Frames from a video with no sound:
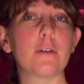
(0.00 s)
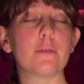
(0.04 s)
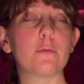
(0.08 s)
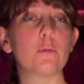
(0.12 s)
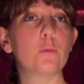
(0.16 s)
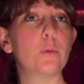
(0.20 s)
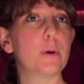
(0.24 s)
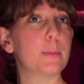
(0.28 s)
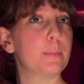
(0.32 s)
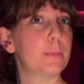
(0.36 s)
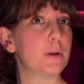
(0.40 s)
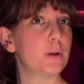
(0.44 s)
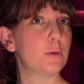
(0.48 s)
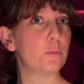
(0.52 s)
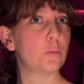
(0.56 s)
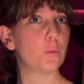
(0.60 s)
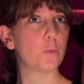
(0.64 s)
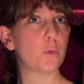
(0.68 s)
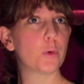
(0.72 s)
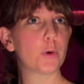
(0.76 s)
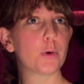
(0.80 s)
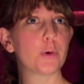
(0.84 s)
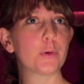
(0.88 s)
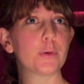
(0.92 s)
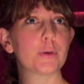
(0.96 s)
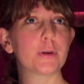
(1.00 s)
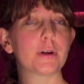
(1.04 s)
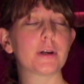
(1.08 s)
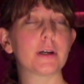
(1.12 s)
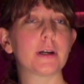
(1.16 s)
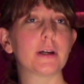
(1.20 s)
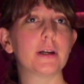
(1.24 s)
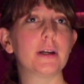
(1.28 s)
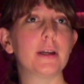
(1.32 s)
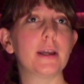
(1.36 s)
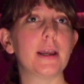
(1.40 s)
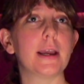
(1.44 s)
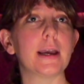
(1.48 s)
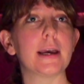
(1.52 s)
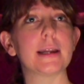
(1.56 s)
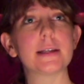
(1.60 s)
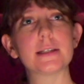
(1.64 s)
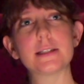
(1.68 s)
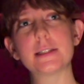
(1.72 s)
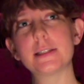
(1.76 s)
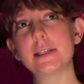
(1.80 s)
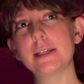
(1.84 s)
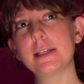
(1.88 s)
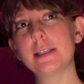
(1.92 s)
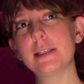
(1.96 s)
women work and
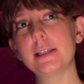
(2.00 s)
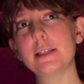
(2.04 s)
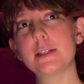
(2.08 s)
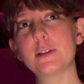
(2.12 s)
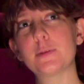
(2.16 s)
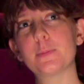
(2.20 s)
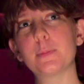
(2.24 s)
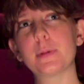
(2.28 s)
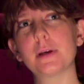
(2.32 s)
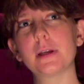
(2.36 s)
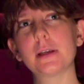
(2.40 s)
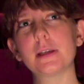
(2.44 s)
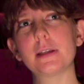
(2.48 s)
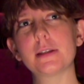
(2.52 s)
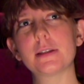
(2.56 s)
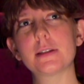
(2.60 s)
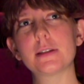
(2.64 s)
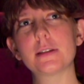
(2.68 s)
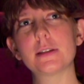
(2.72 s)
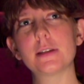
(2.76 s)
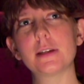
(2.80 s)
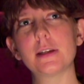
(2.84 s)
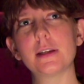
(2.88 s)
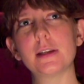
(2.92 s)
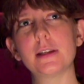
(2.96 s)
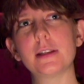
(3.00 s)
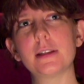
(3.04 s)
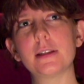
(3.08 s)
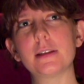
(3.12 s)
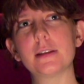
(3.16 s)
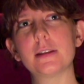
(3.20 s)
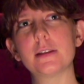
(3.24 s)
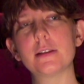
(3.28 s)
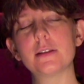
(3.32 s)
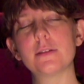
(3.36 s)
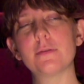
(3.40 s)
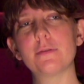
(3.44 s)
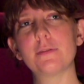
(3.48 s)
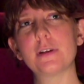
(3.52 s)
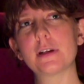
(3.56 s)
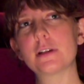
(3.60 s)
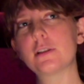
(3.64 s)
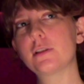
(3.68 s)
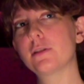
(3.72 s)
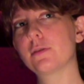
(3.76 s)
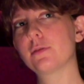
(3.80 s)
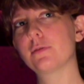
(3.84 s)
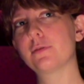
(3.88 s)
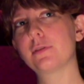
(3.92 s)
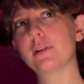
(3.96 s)
city space in
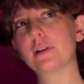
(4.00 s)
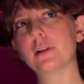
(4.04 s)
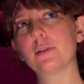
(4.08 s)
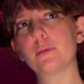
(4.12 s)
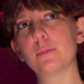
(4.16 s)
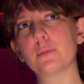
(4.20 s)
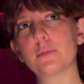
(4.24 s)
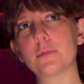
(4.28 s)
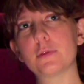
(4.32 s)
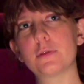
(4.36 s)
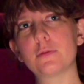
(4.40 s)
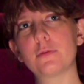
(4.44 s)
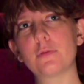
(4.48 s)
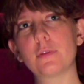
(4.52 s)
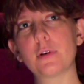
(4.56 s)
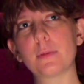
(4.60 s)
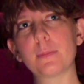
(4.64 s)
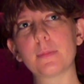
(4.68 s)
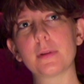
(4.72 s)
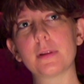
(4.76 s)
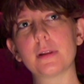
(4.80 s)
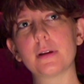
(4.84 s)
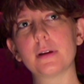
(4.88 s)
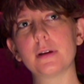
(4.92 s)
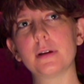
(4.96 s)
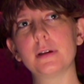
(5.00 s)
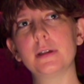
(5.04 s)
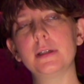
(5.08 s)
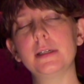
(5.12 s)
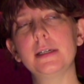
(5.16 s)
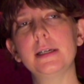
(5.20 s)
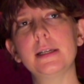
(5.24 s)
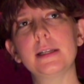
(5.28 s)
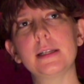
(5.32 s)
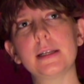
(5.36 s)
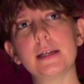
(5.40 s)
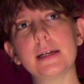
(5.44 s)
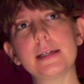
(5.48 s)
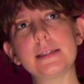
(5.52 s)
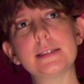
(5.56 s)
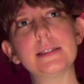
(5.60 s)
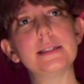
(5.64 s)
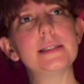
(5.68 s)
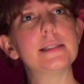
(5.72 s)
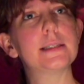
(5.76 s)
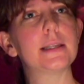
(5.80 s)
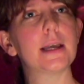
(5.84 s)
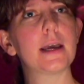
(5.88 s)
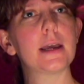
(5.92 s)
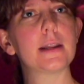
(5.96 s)
fiction films from the
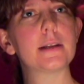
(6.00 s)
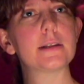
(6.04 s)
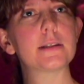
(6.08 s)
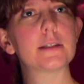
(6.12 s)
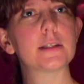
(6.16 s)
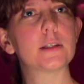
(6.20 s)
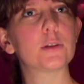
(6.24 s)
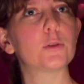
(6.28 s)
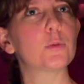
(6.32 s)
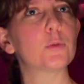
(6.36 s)
1910s and